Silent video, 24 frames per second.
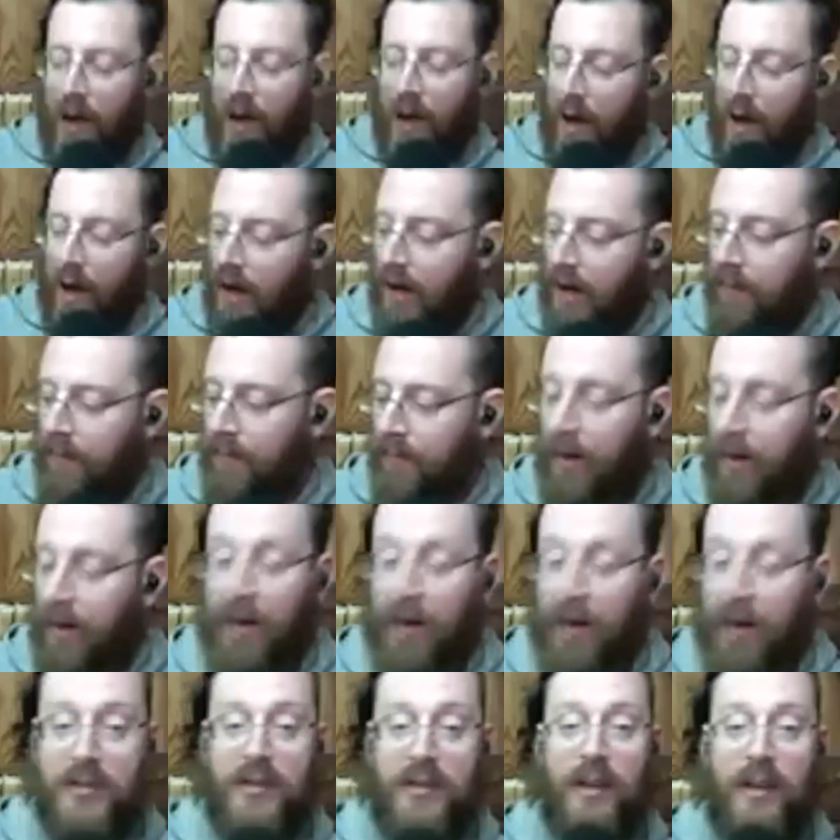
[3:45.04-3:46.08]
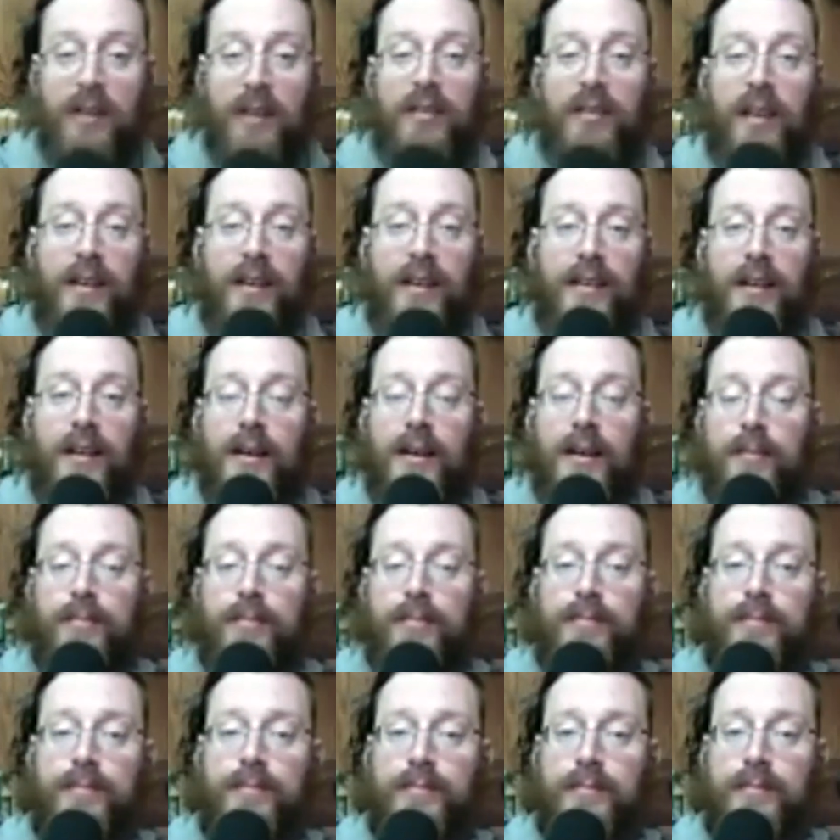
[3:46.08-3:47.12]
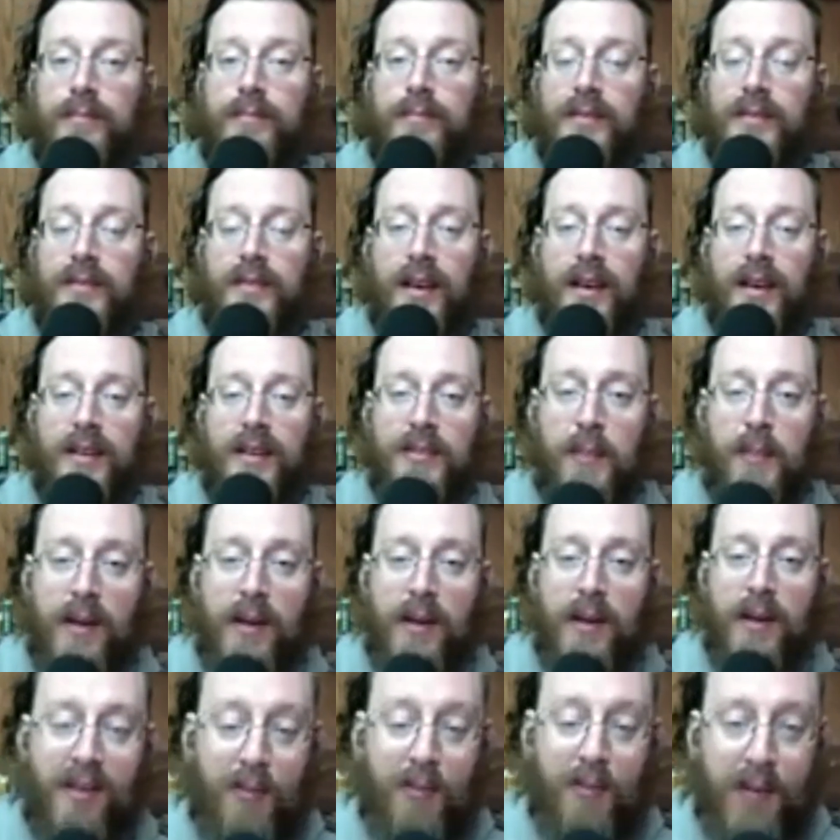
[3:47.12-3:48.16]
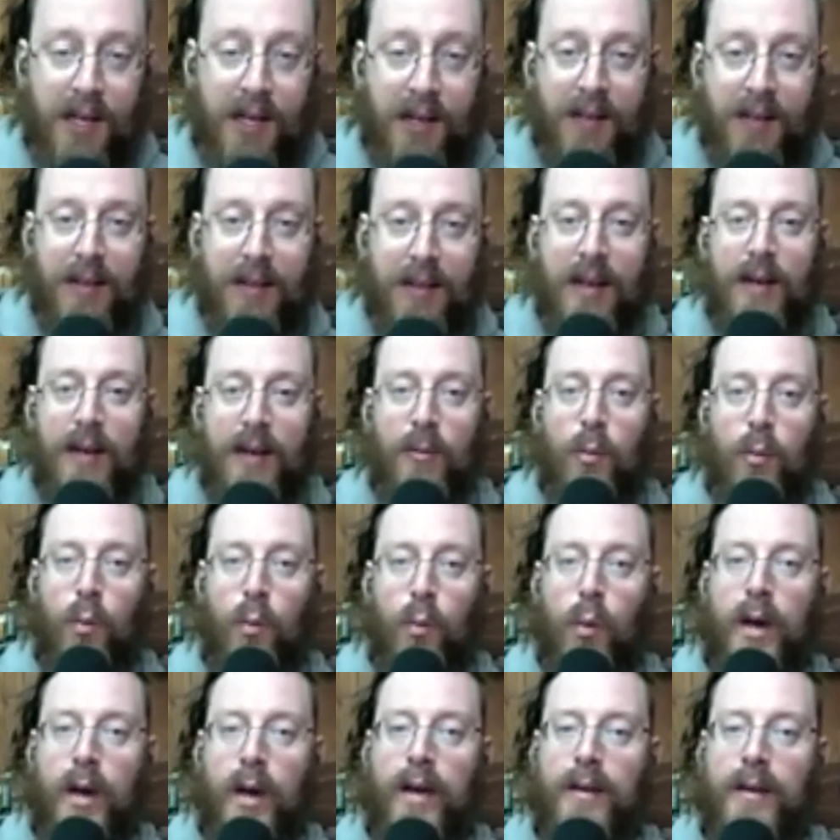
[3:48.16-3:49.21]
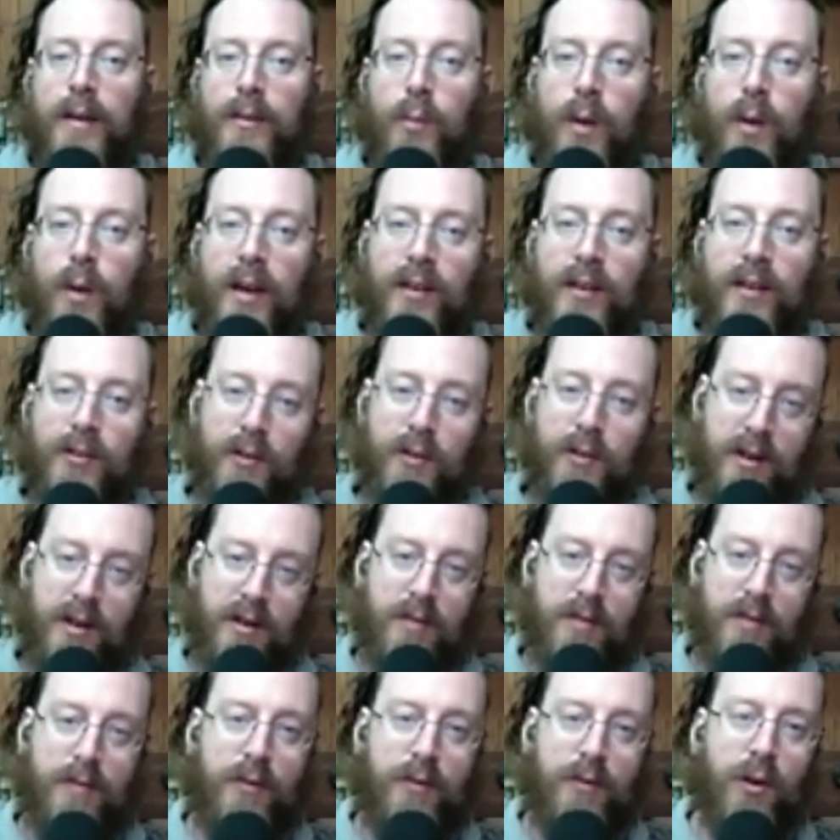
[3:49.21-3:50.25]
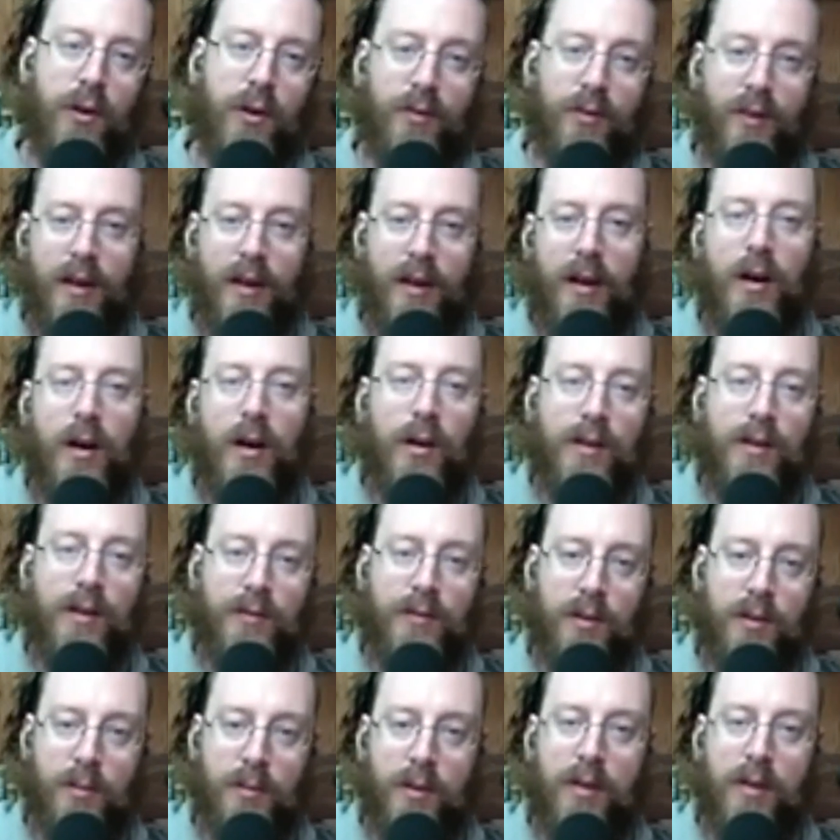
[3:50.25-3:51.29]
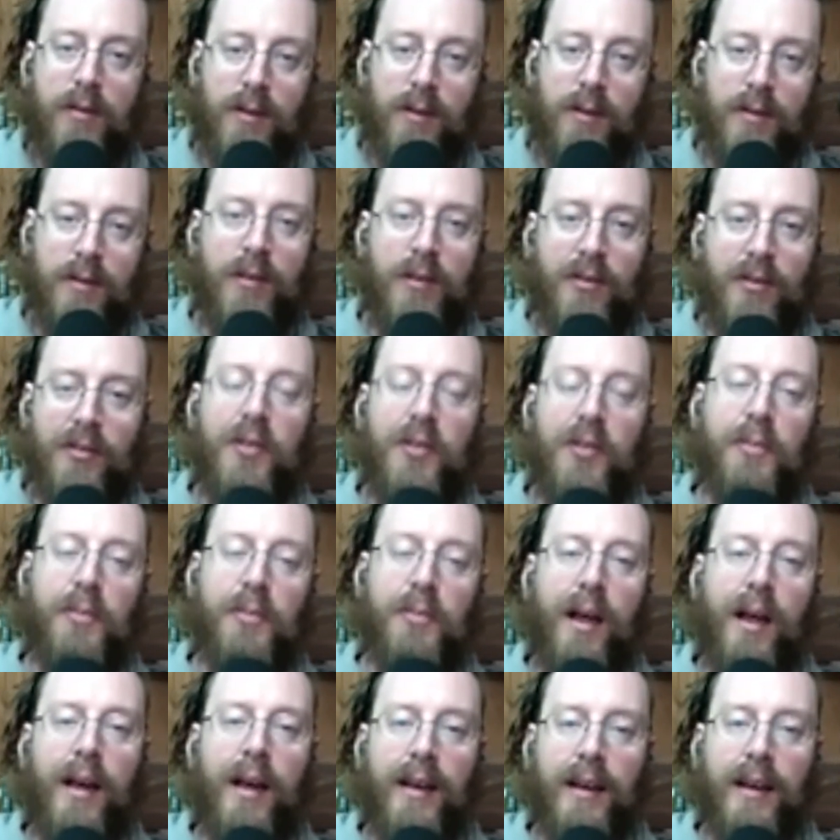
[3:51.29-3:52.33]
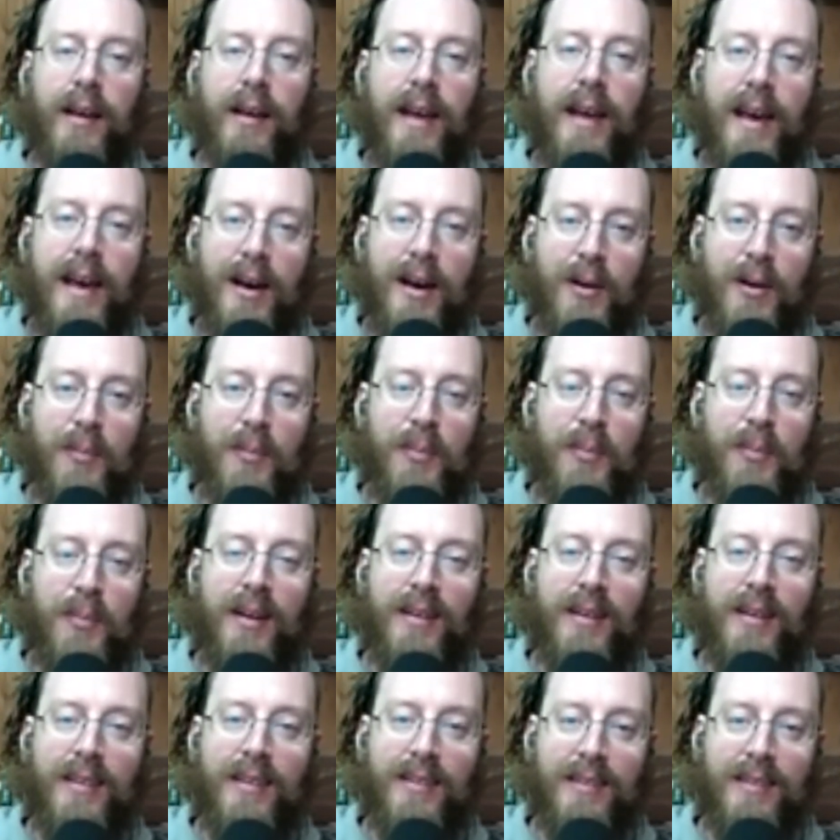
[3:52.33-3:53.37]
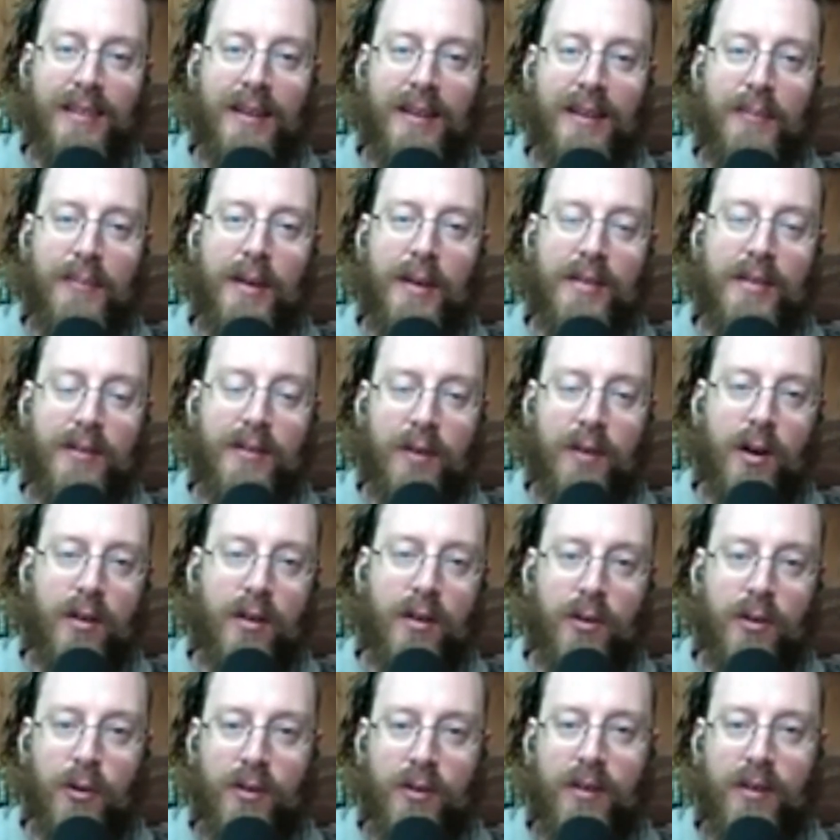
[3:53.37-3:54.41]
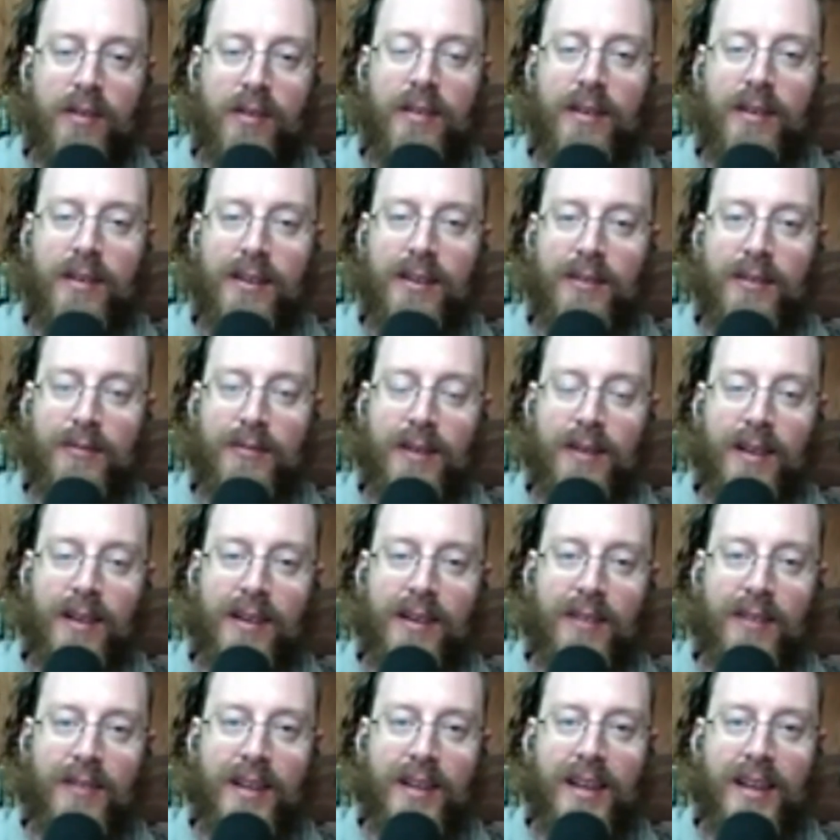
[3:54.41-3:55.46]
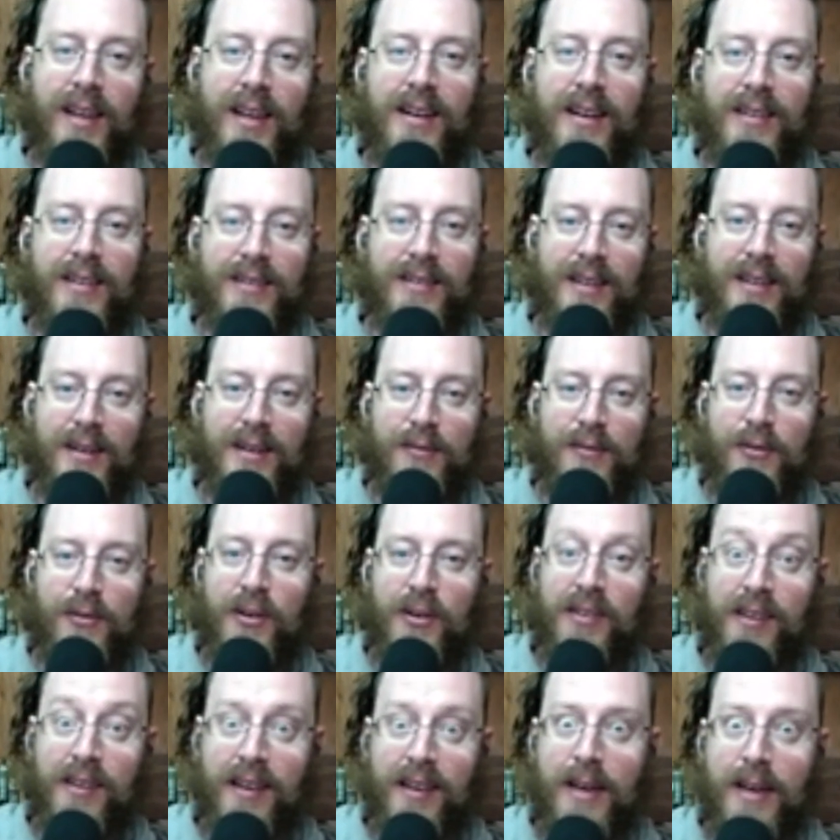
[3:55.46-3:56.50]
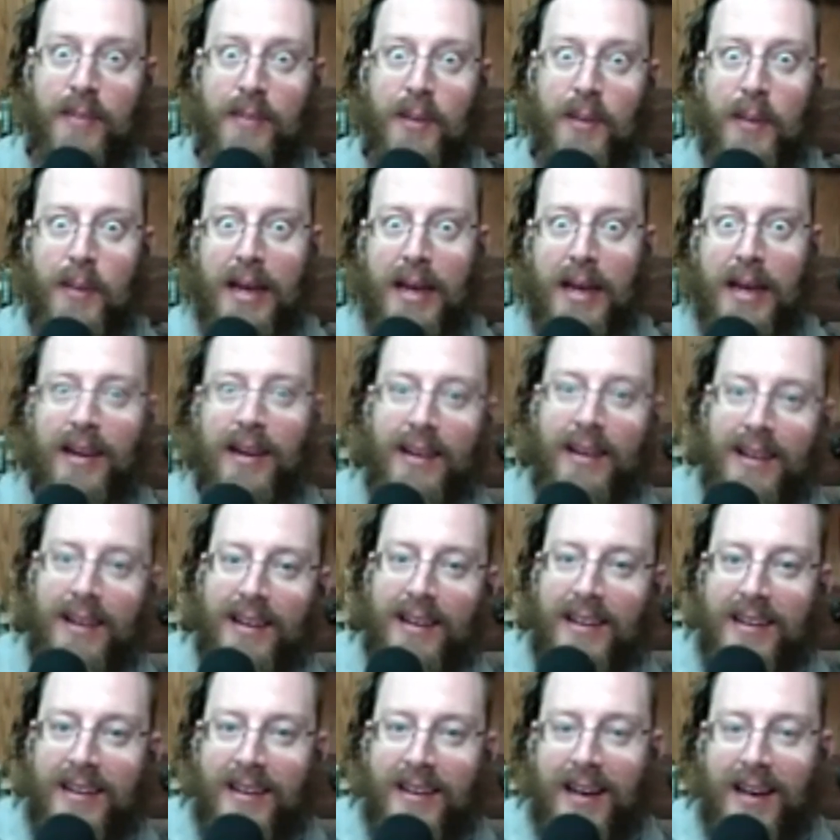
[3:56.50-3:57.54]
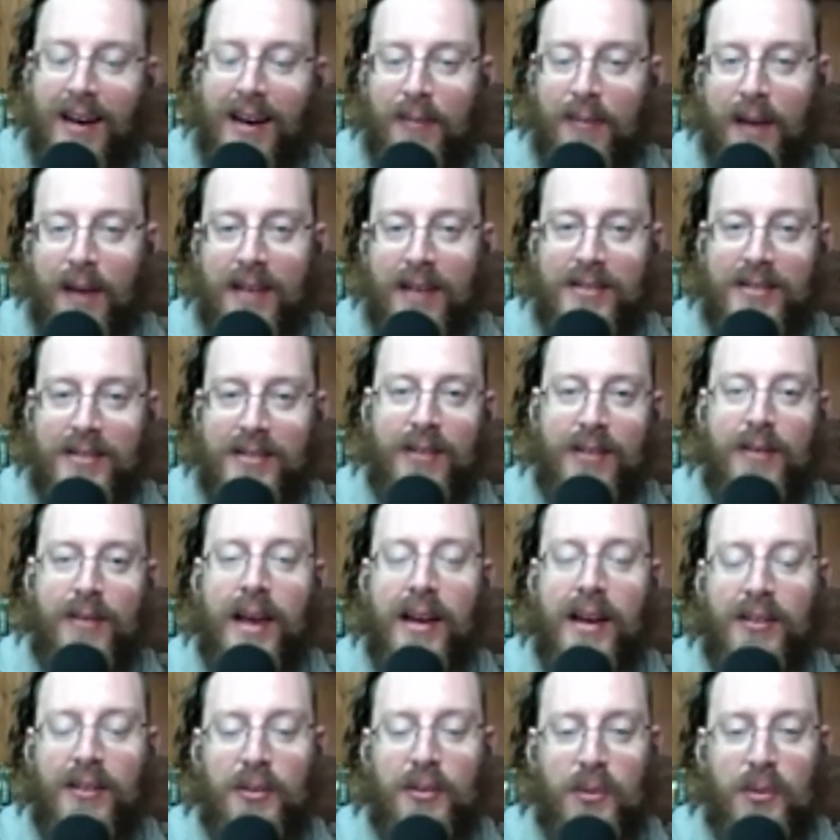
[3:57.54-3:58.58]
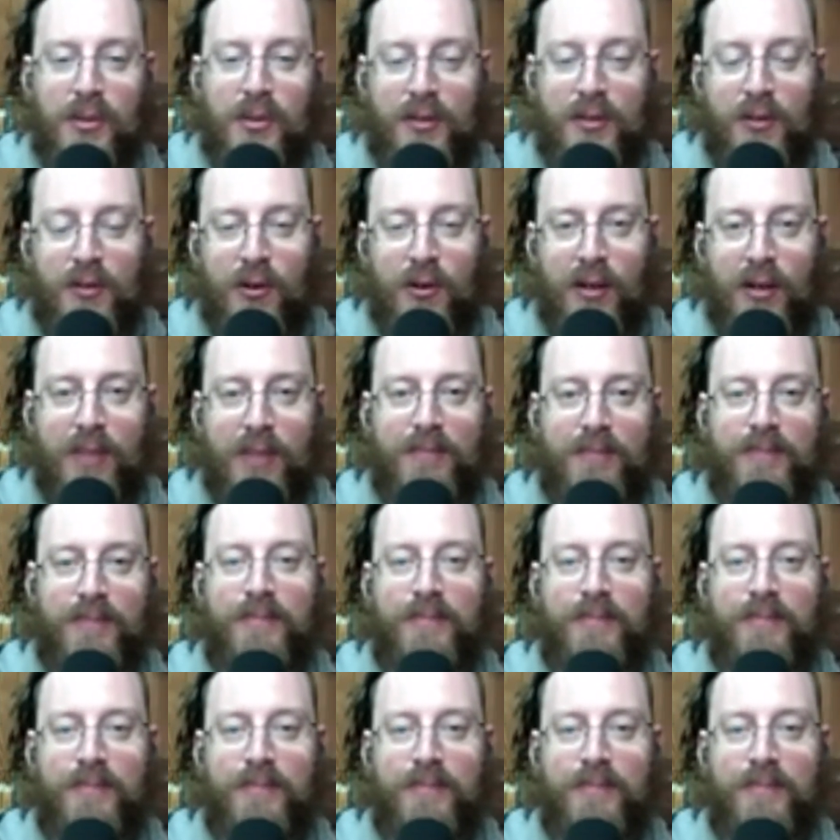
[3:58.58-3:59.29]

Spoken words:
I was going to say, take us back to the beginning. Where does cricket first get hold of you? Because you're still playing it now, but it must have got its hooks into you relatively young for it to keep them in as you're heading towards 40.